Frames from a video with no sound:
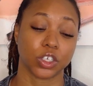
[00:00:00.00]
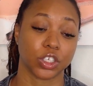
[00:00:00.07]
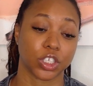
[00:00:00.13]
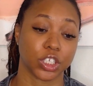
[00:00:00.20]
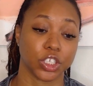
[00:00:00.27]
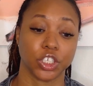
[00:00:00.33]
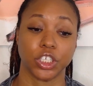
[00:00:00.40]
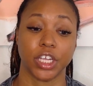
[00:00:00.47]

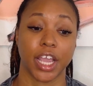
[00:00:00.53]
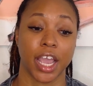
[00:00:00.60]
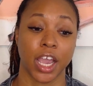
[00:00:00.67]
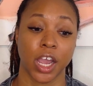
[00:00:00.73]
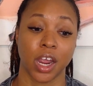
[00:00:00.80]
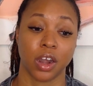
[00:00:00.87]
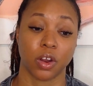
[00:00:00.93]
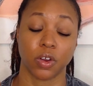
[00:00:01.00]
since she
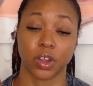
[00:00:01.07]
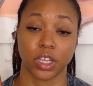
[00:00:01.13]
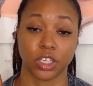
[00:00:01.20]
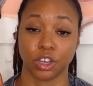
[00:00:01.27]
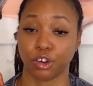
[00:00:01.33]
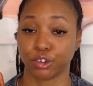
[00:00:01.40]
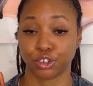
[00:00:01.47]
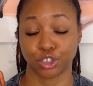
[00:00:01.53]
had
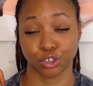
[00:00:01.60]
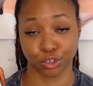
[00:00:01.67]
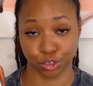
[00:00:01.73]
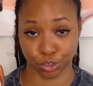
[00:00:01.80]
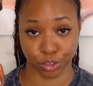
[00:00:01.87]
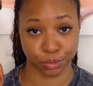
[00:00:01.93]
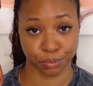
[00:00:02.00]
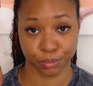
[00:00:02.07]
her
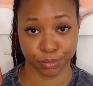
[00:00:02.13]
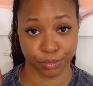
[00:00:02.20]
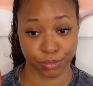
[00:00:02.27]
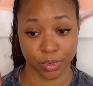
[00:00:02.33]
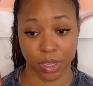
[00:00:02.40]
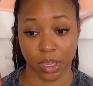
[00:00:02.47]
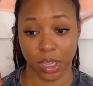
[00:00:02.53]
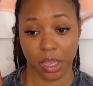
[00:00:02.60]
children,
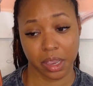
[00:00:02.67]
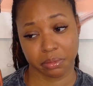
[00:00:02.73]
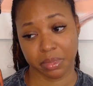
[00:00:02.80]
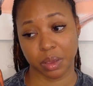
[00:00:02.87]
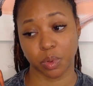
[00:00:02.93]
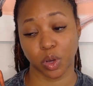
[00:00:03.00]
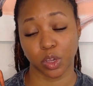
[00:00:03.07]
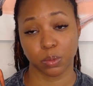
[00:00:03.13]
and
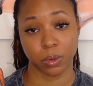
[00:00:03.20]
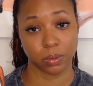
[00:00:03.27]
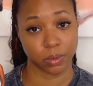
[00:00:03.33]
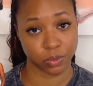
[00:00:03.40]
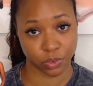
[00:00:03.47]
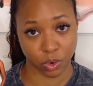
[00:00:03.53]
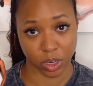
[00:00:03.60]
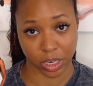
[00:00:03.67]
maybe a little bit
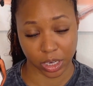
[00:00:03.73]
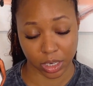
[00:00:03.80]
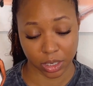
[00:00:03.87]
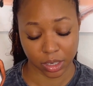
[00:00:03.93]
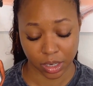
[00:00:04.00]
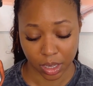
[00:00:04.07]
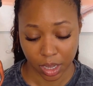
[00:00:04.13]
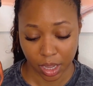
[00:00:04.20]
before then.
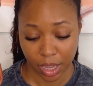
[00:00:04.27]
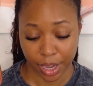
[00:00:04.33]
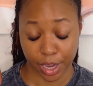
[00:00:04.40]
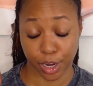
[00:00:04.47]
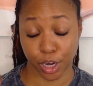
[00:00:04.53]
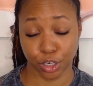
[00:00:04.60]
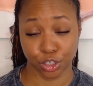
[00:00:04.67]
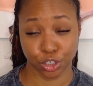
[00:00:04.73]

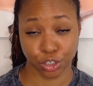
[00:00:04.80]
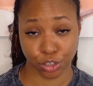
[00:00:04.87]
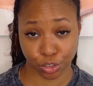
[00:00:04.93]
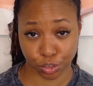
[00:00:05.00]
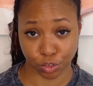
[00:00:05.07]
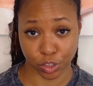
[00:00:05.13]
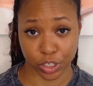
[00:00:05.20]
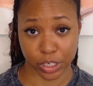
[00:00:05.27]
And her
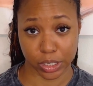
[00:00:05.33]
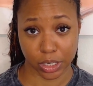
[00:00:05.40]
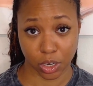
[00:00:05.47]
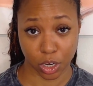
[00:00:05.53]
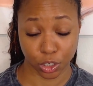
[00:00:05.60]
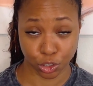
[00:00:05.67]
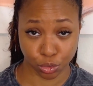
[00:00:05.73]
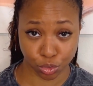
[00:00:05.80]
children,
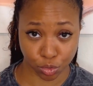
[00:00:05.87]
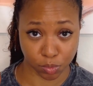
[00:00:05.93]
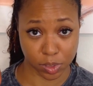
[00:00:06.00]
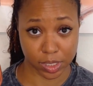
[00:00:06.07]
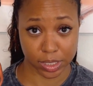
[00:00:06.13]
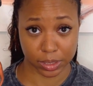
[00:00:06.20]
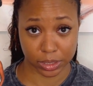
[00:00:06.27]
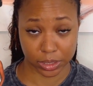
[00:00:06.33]
her 2
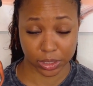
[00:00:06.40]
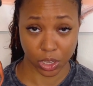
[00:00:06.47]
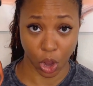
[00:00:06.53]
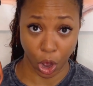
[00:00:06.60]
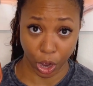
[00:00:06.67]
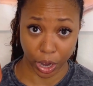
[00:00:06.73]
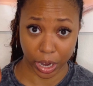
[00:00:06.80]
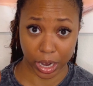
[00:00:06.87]
twins,
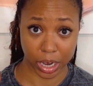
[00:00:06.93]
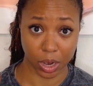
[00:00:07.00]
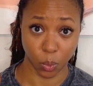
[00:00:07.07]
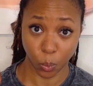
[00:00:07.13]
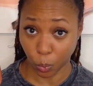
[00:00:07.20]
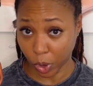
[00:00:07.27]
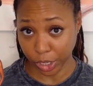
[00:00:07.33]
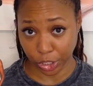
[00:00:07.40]
are
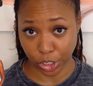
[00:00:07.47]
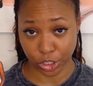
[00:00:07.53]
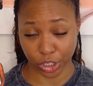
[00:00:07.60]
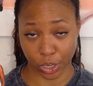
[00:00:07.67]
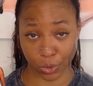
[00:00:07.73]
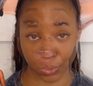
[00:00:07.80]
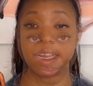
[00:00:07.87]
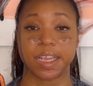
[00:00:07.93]
1 year
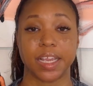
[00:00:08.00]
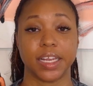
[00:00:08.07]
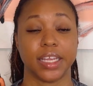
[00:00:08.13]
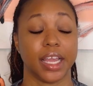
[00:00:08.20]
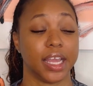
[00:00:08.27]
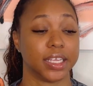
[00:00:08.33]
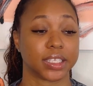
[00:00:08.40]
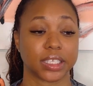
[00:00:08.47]
old. Had
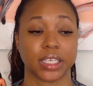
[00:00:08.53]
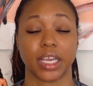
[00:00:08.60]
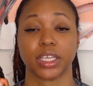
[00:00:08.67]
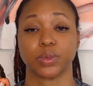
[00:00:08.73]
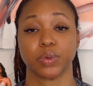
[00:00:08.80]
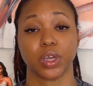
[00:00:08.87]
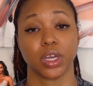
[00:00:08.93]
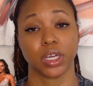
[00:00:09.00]
any
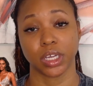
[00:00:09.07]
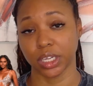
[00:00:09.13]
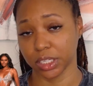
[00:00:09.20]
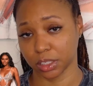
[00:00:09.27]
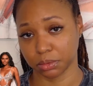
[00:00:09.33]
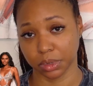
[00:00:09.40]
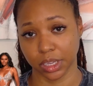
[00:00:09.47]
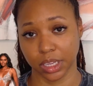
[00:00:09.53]
sex with her
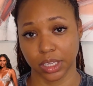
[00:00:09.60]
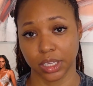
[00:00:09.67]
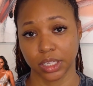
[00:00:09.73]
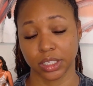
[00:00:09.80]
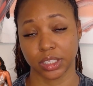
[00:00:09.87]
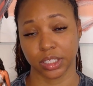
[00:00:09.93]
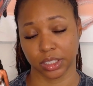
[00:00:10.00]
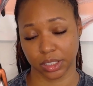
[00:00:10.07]
husband
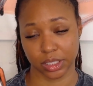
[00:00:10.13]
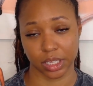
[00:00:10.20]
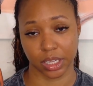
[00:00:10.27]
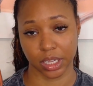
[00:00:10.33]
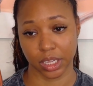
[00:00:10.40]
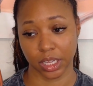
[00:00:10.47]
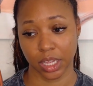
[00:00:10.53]
since then.